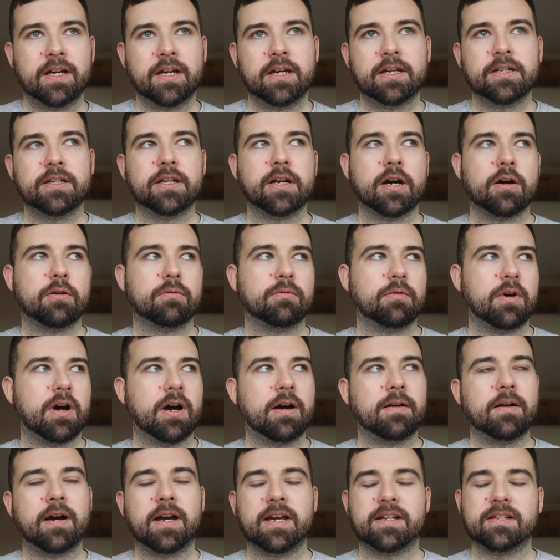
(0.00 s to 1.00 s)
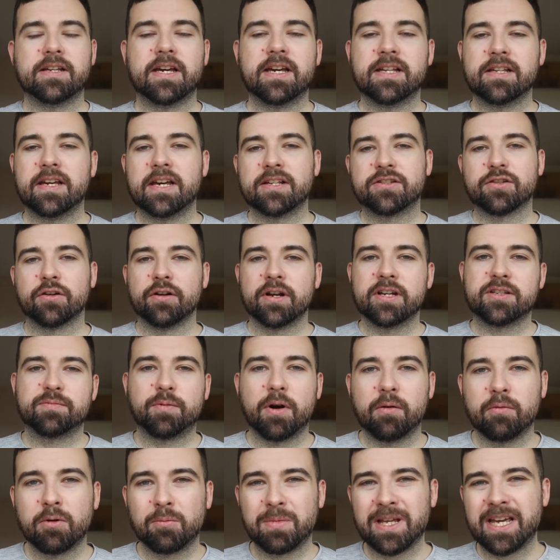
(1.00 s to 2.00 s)
you know, it's
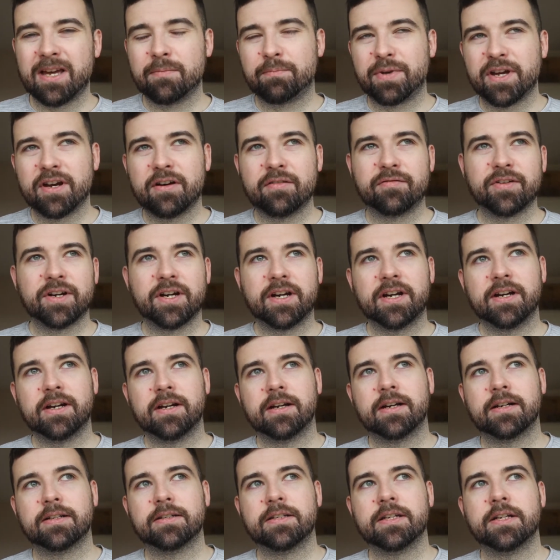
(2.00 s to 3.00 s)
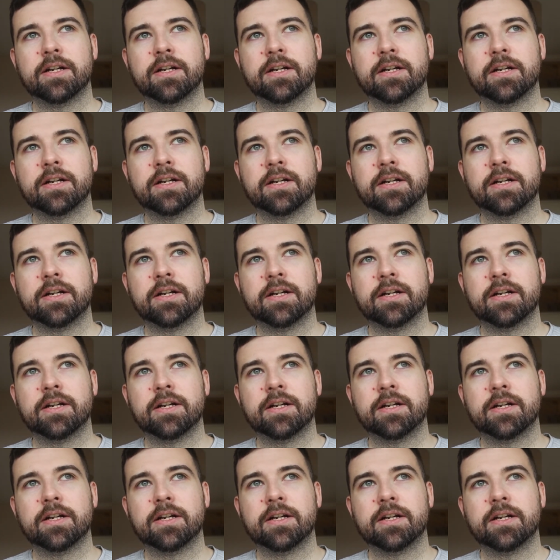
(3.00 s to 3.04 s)
probably a bit of a,